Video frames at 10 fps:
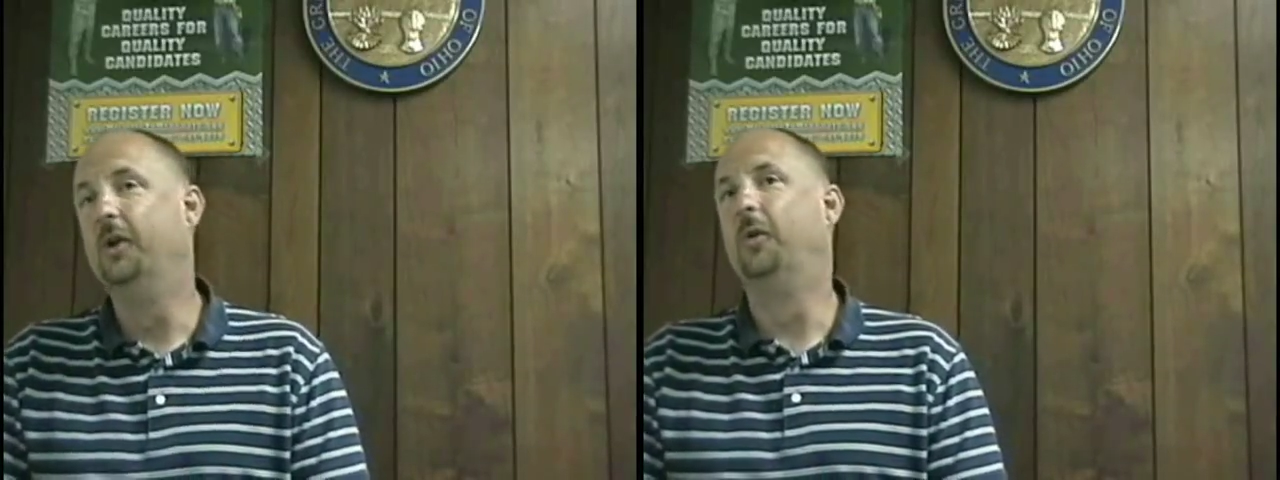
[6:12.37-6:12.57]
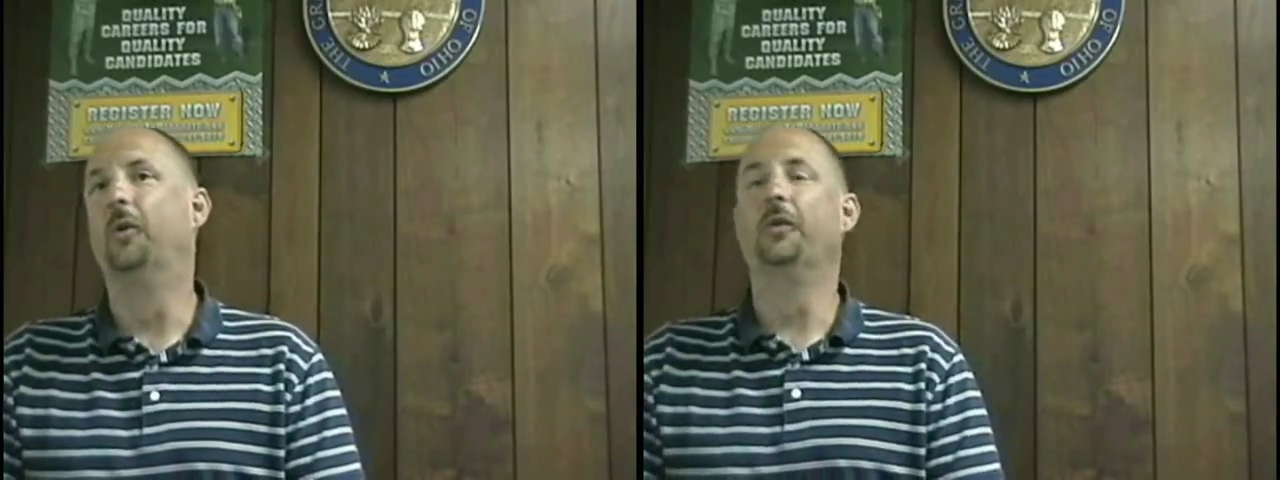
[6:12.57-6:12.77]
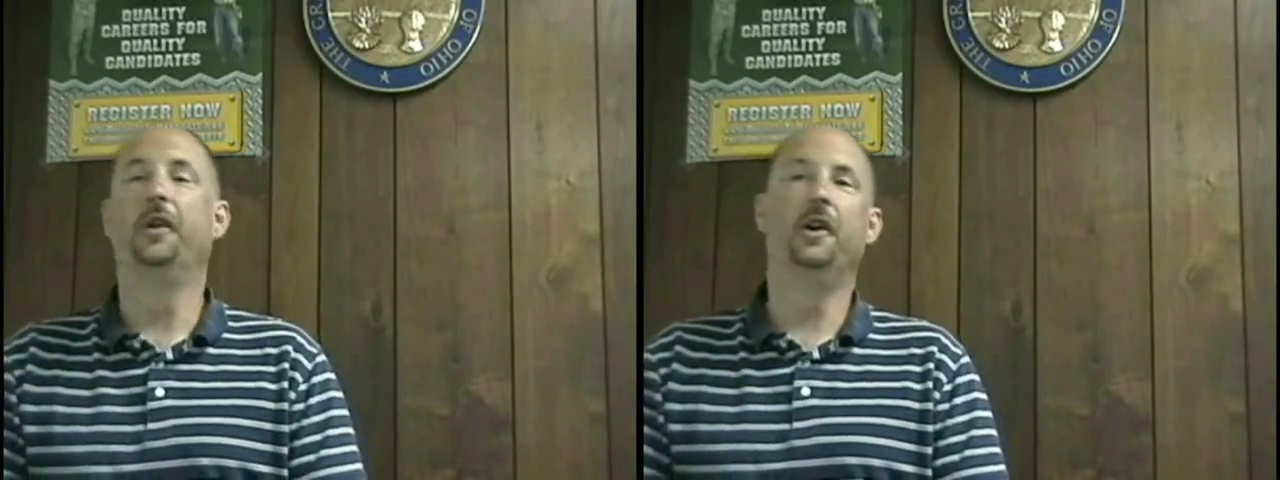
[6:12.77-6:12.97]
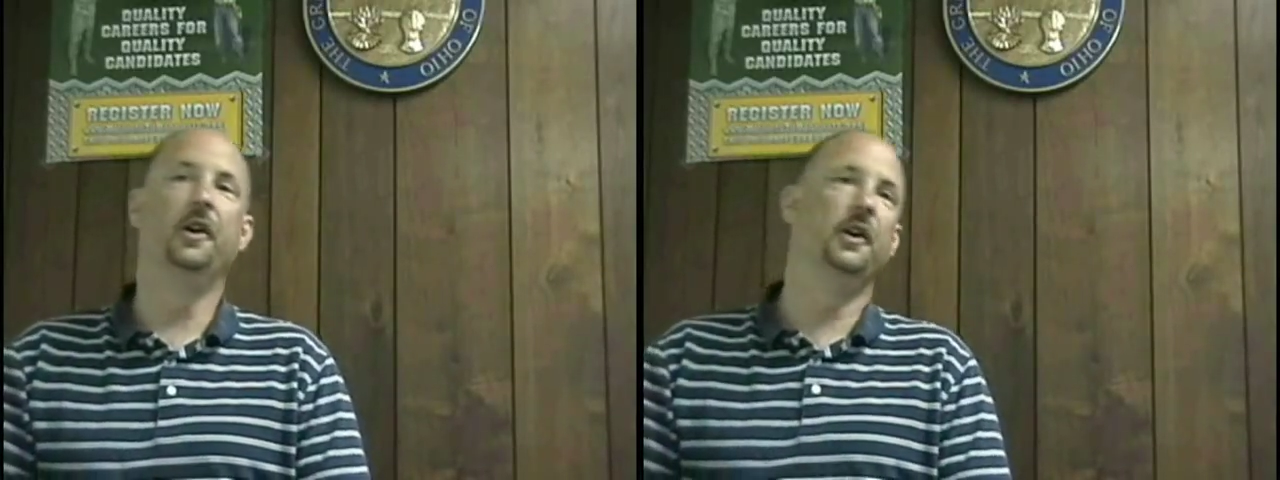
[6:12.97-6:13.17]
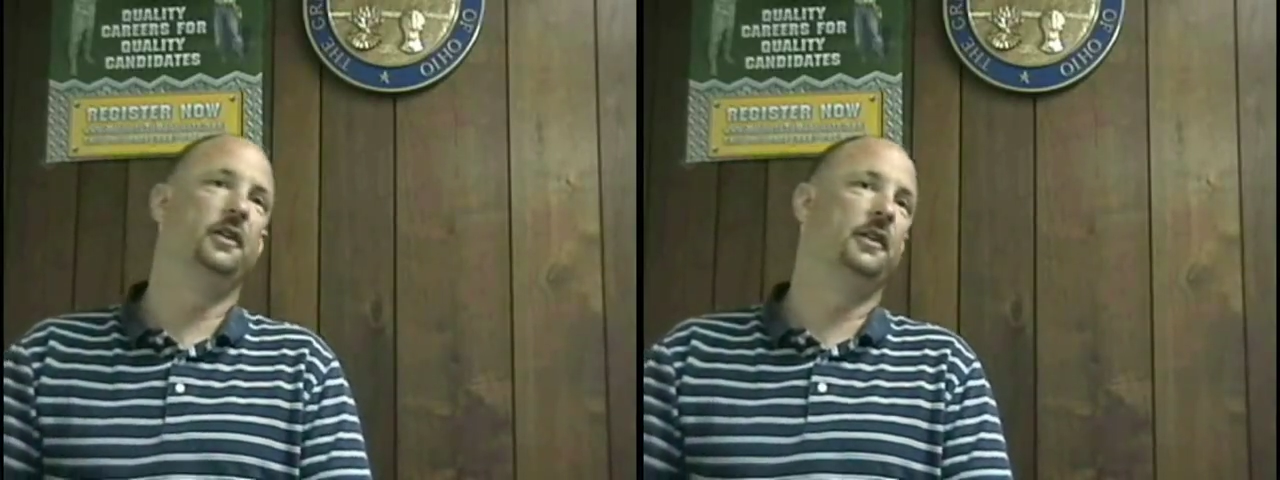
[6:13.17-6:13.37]
or
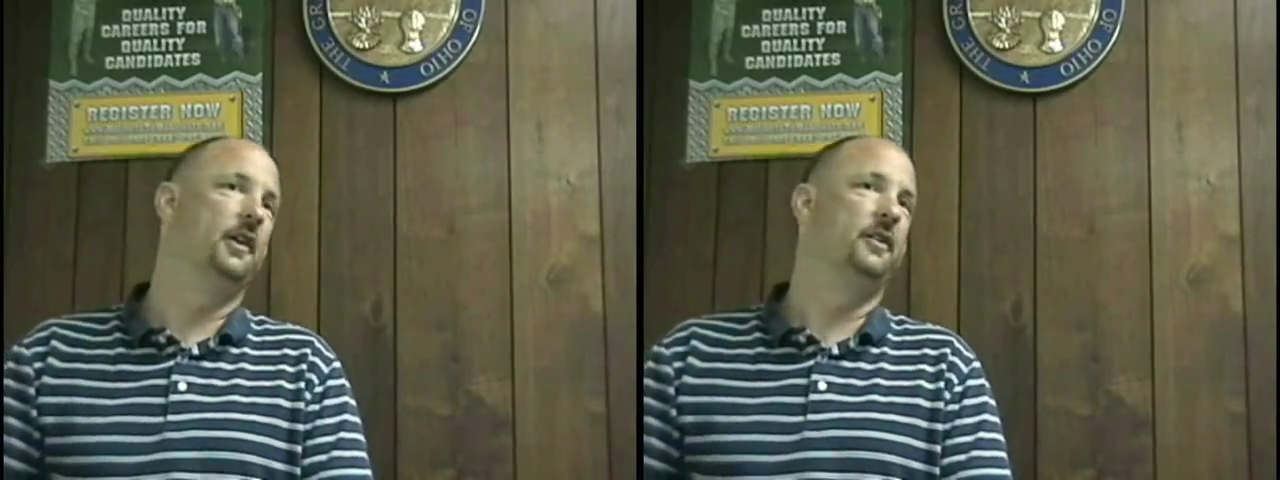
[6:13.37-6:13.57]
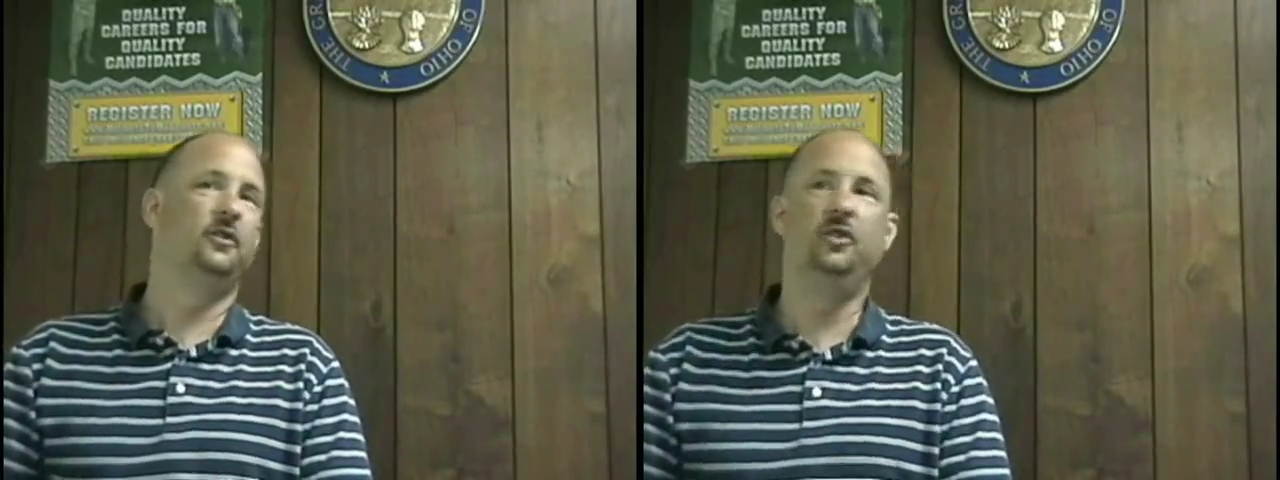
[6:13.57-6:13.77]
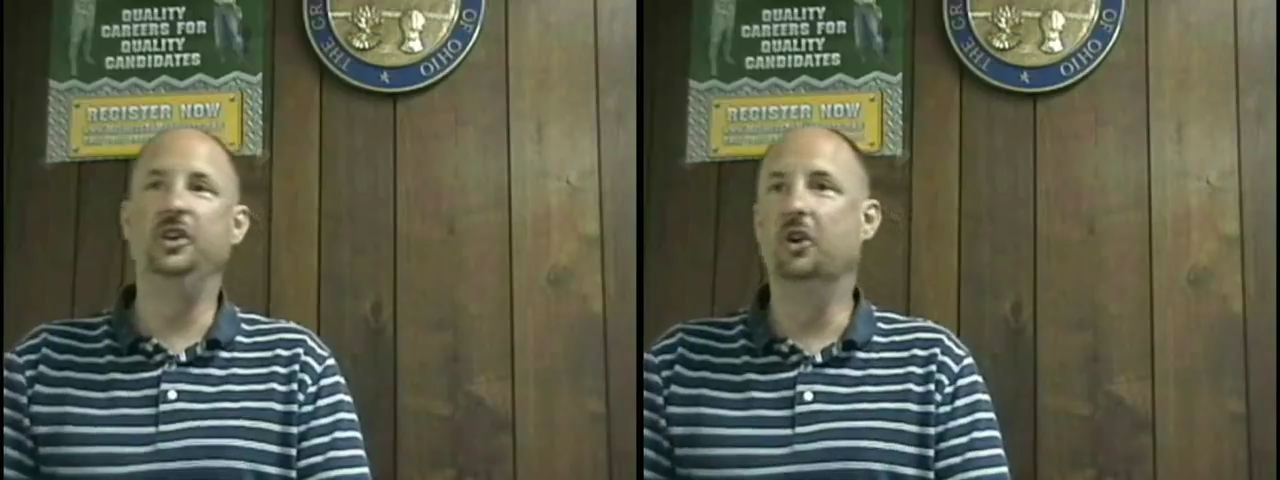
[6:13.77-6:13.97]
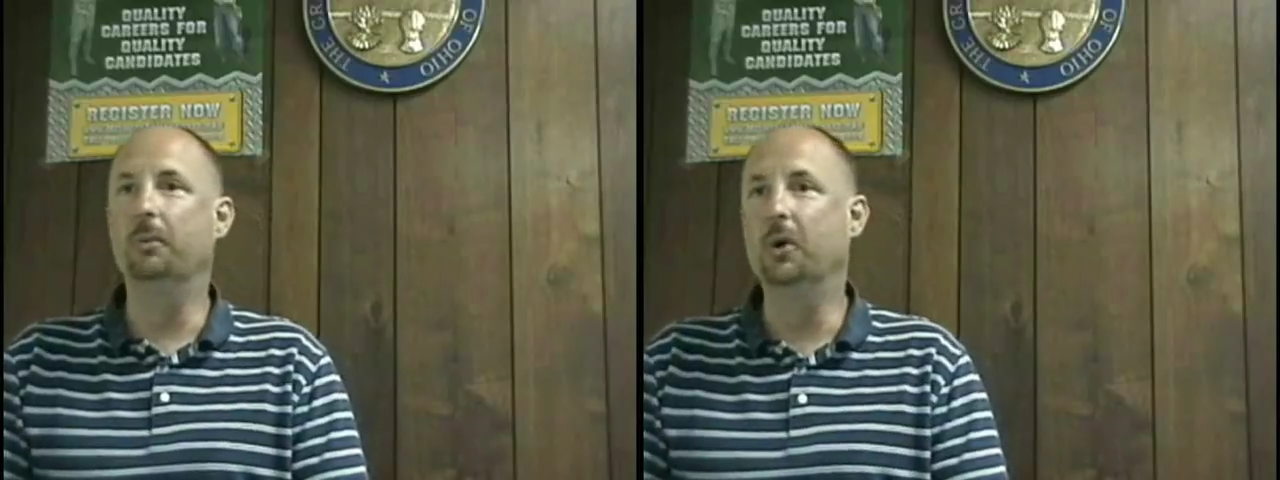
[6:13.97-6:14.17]
they're at the steel